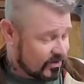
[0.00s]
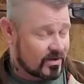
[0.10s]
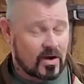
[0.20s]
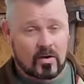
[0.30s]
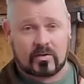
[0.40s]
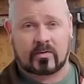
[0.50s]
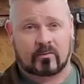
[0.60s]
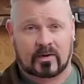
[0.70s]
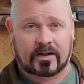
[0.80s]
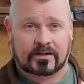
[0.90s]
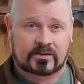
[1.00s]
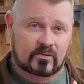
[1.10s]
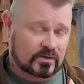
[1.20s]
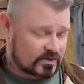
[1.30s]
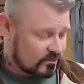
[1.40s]
no complaints
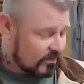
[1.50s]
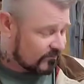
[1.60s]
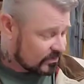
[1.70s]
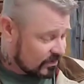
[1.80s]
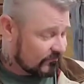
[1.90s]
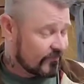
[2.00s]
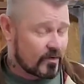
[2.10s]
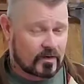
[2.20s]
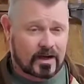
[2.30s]
whatsoever so far.